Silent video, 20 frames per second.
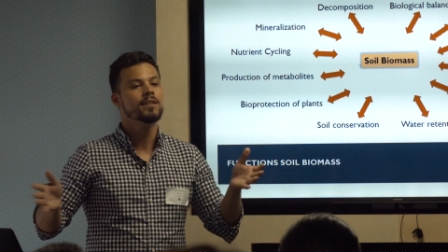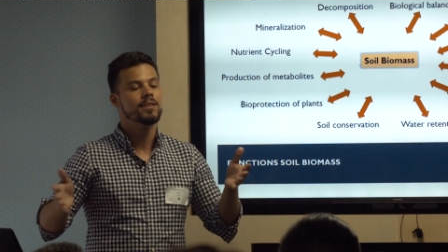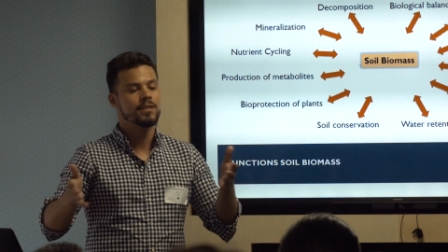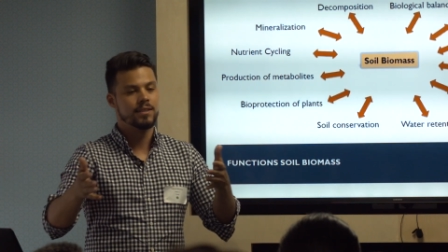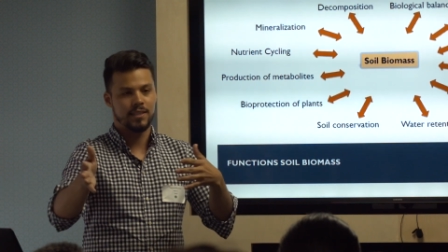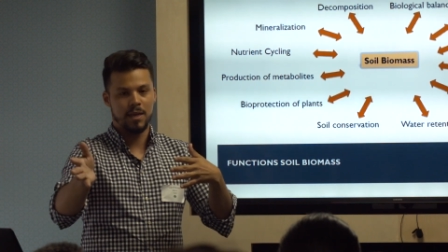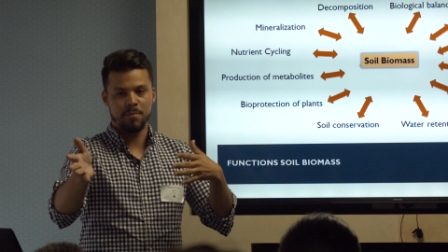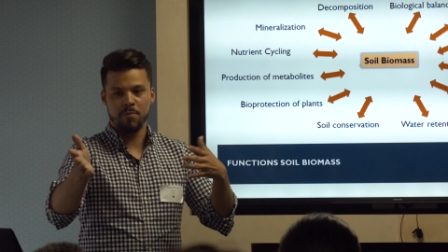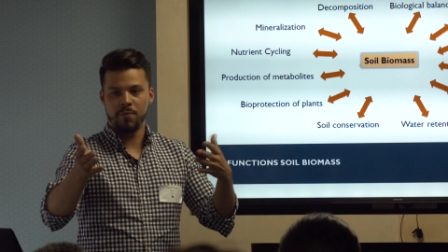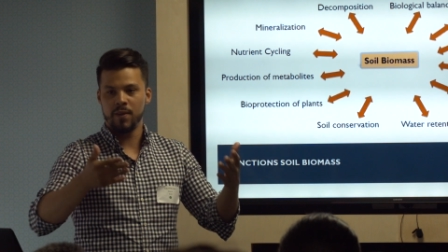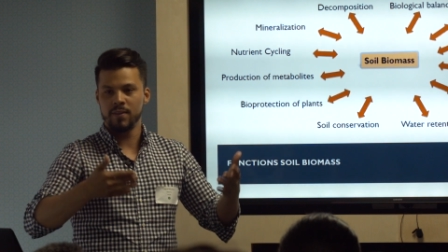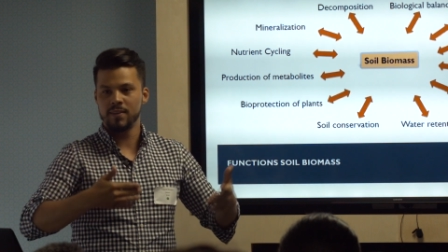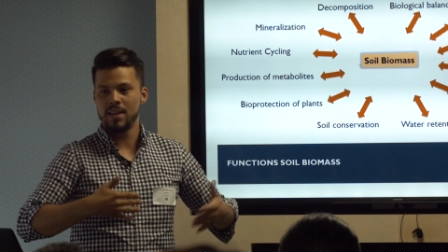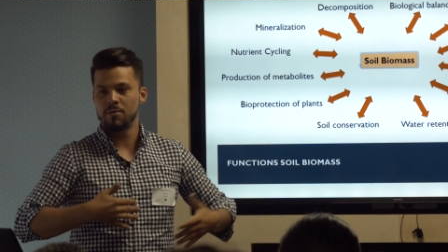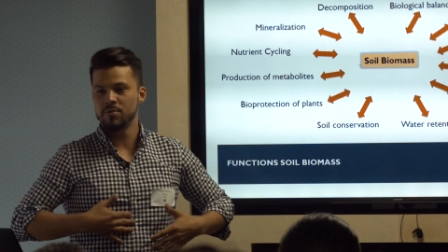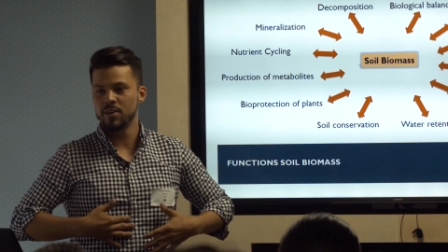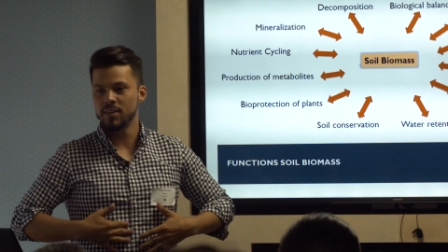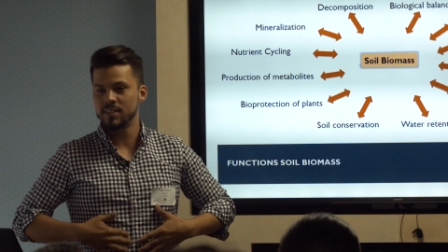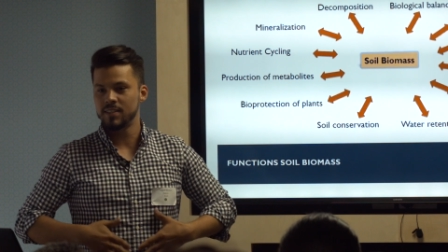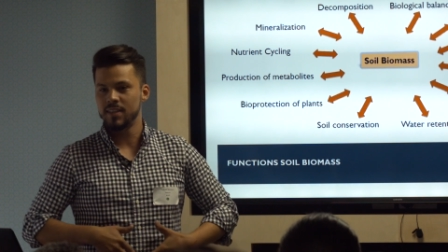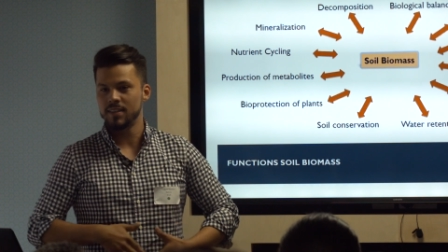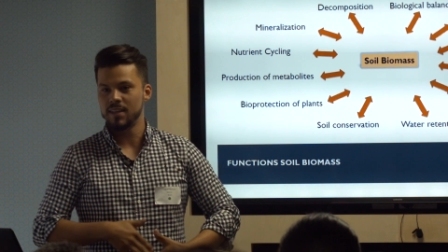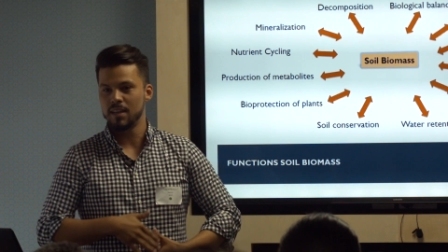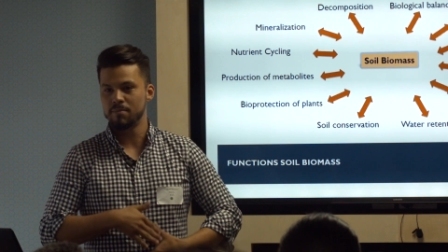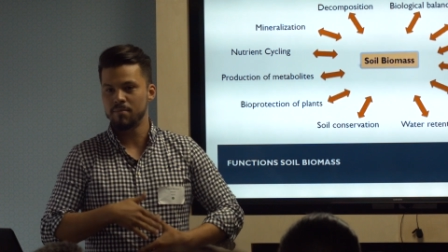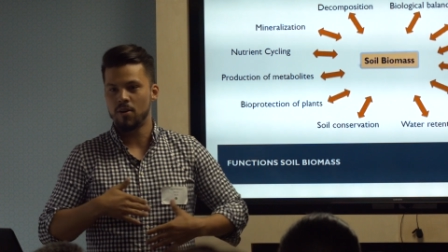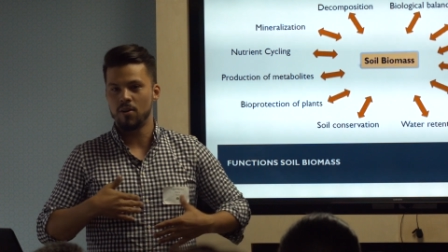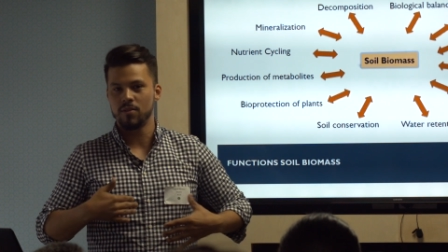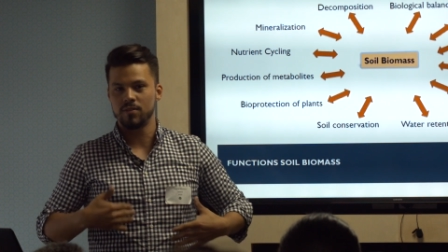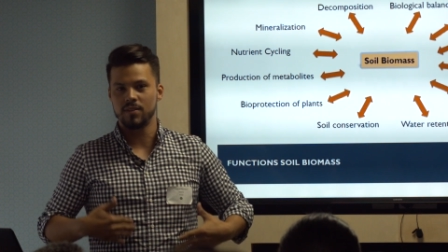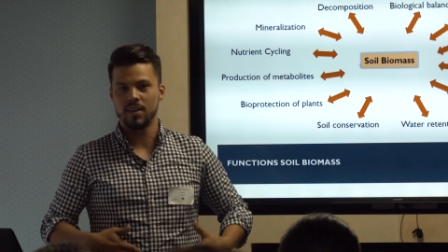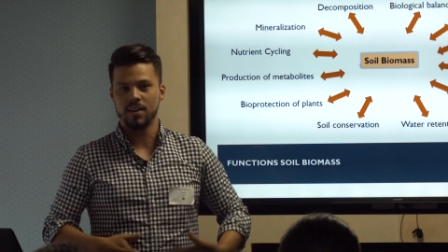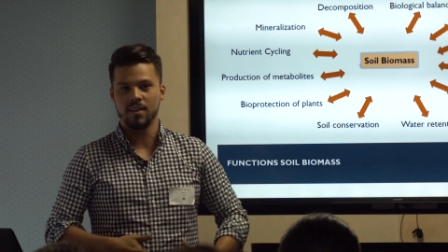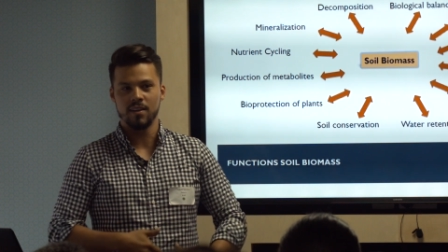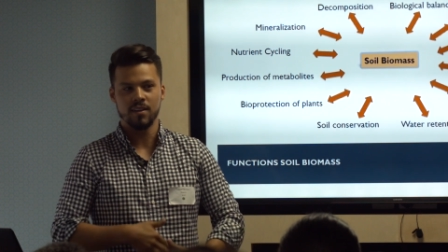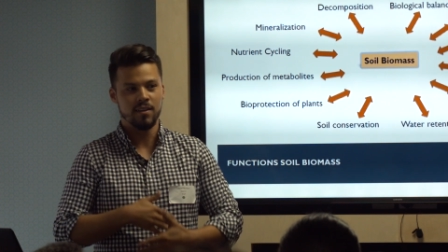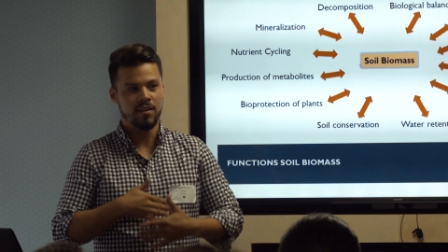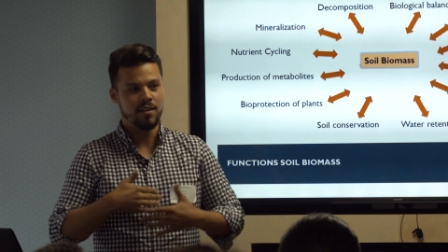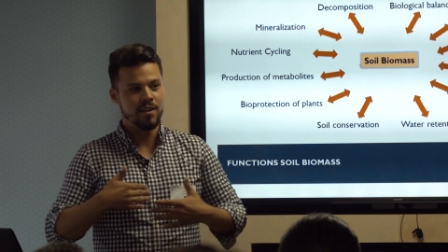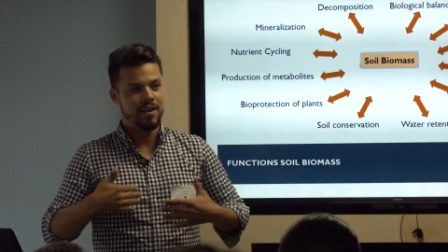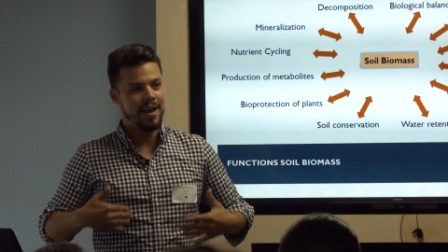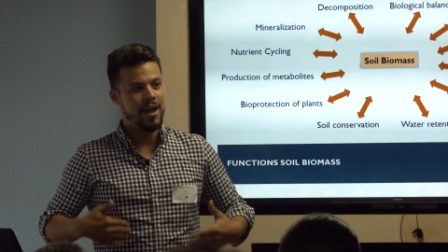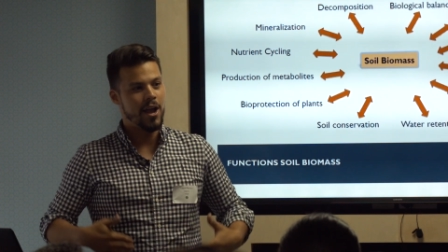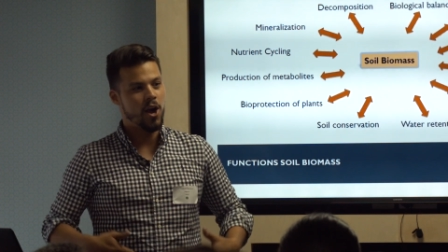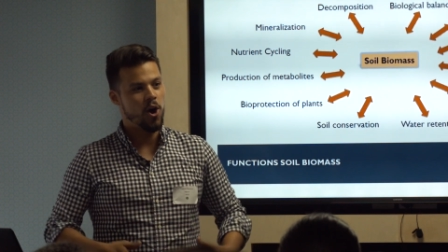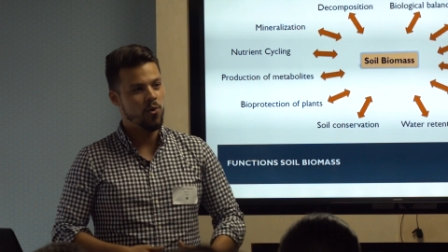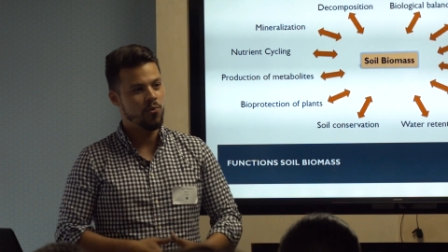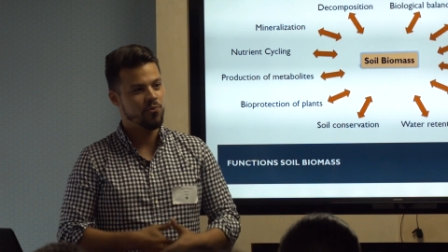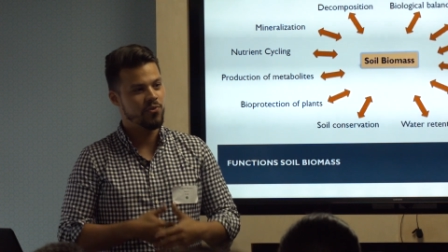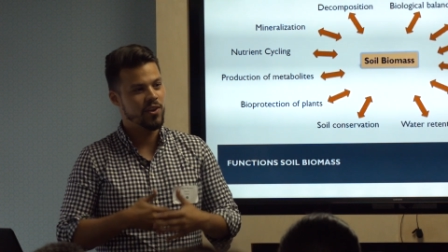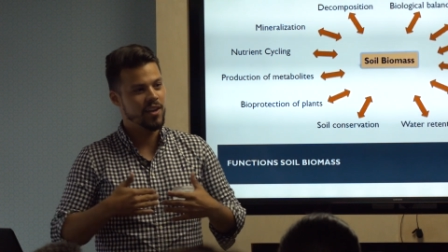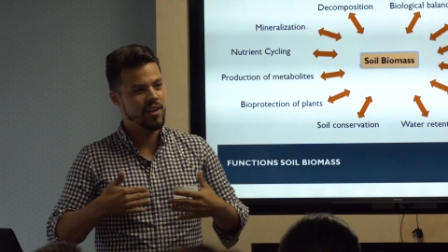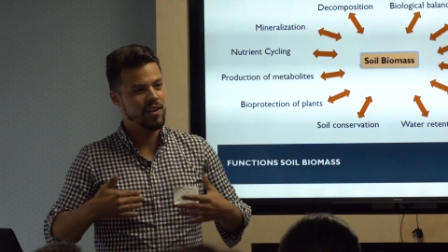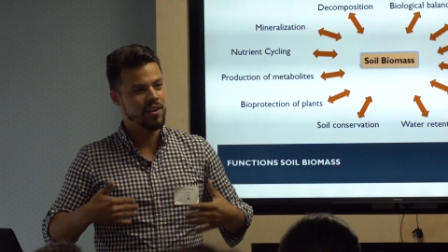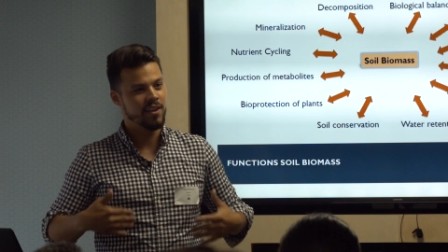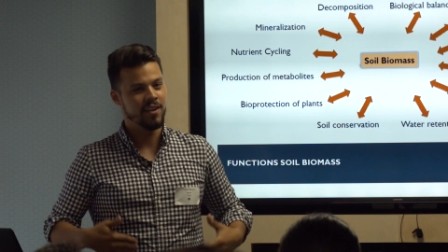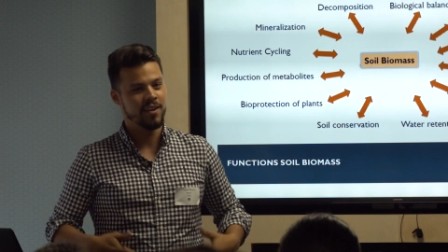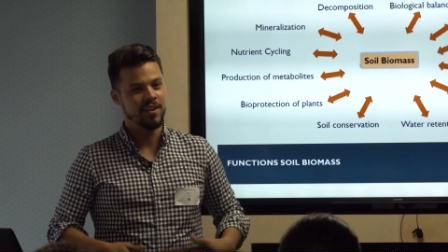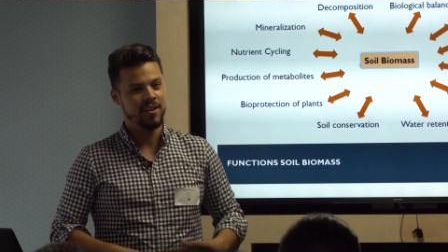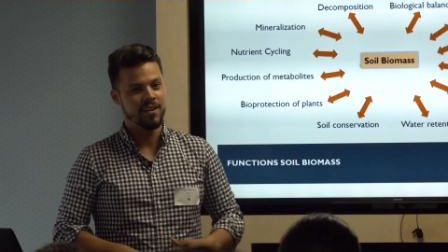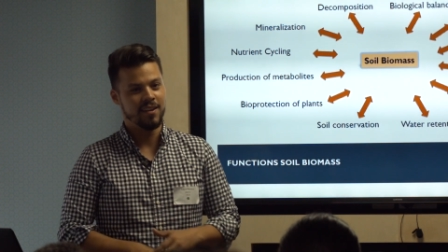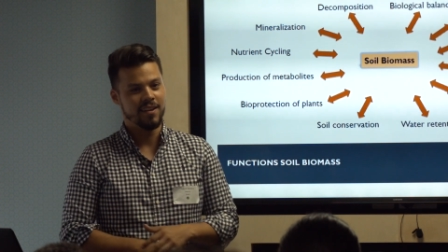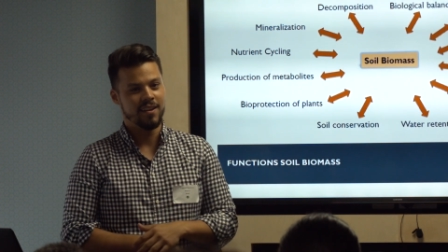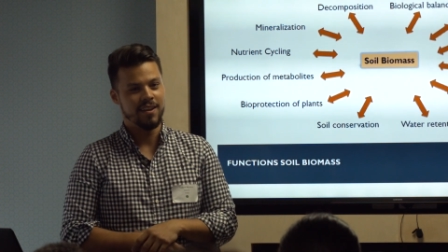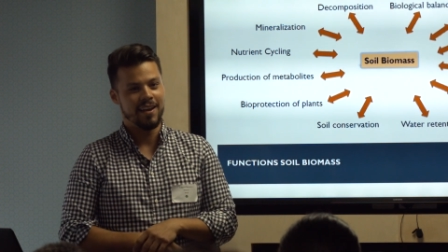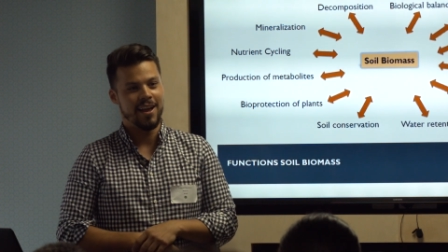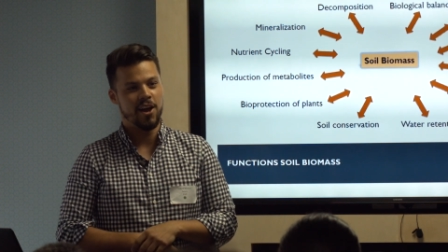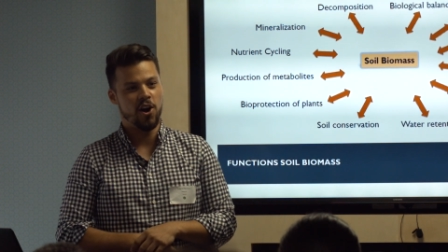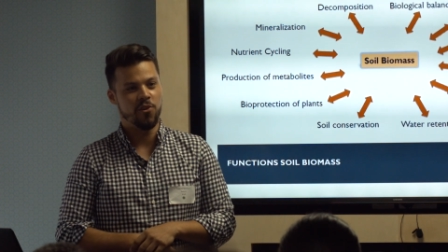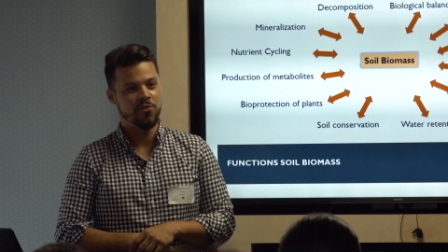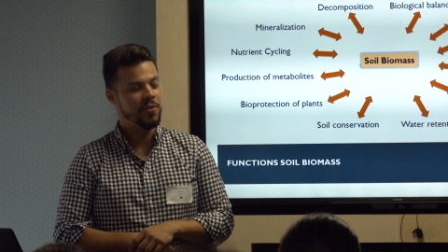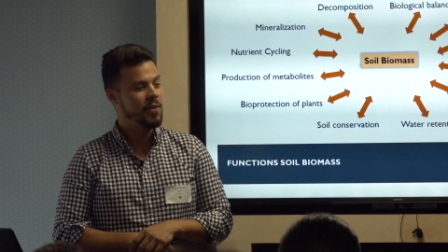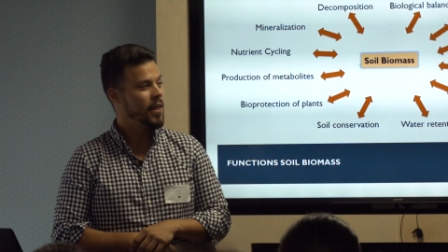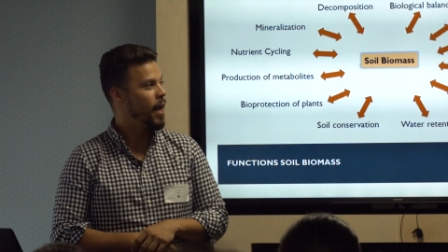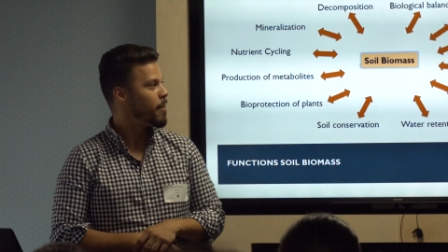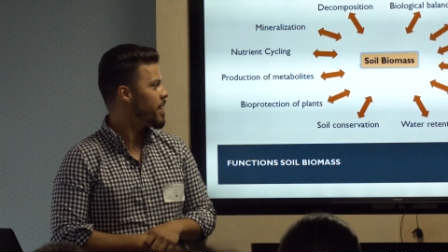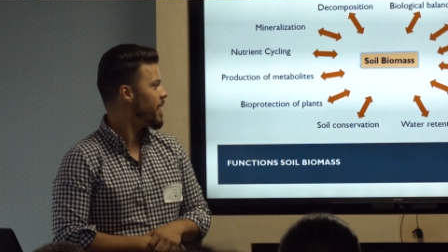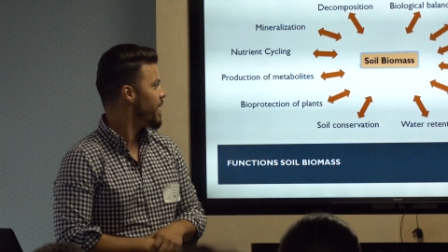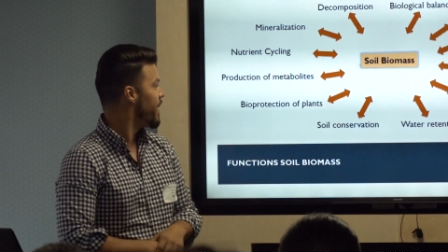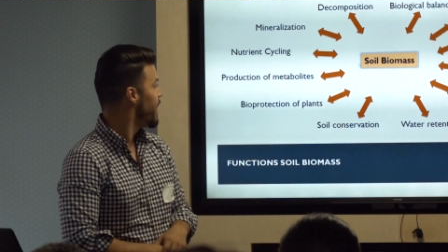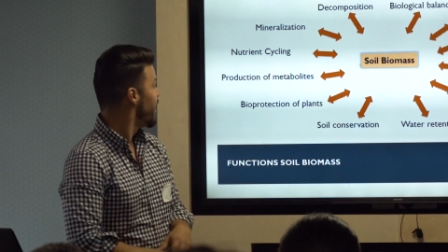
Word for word: Same thing that we were saying about the healthy, healthy tummy.